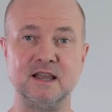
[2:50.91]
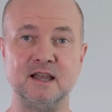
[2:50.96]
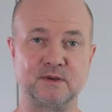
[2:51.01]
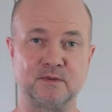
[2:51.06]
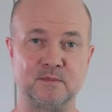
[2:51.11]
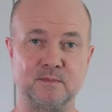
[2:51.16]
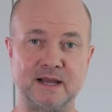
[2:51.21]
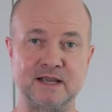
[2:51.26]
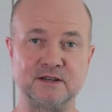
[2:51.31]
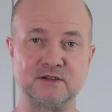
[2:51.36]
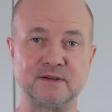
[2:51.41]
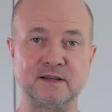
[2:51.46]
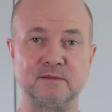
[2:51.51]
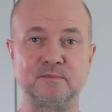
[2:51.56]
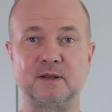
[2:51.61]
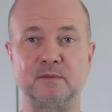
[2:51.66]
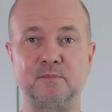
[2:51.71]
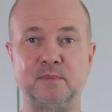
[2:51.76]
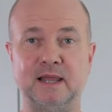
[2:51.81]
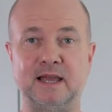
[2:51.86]
with my
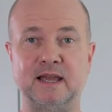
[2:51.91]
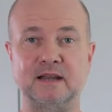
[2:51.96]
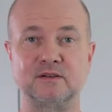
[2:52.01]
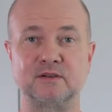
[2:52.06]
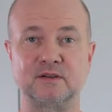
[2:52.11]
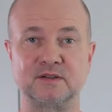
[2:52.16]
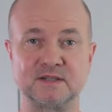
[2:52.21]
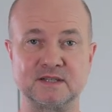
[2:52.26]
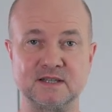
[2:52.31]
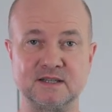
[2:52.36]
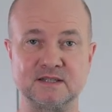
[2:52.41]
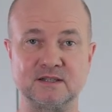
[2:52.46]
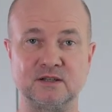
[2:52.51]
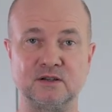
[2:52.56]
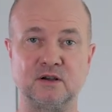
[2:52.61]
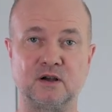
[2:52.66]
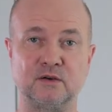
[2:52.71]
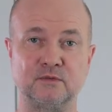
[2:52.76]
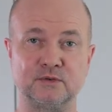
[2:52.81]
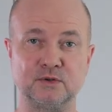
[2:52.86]
treatment plan
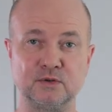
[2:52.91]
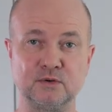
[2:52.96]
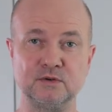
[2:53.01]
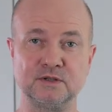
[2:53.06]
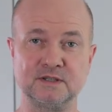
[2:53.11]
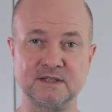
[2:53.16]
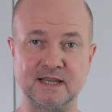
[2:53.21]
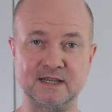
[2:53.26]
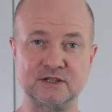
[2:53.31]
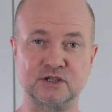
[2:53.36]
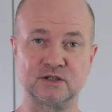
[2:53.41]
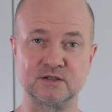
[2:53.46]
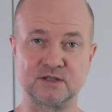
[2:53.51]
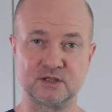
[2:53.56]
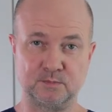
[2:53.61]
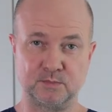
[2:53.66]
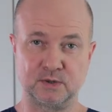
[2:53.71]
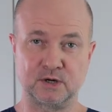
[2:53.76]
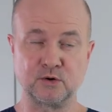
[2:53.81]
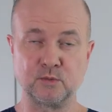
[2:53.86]
consisting of 2
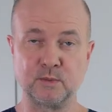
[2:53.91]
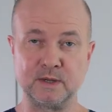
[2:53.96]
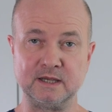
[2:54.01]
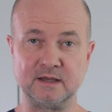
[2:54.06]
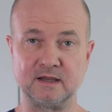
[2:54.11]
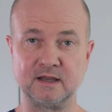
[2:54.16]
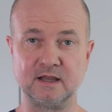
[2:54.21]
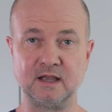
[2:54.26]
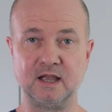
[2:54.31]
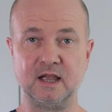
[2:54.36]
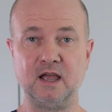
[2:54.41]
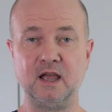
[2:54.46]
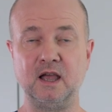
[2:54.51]
sessions per week.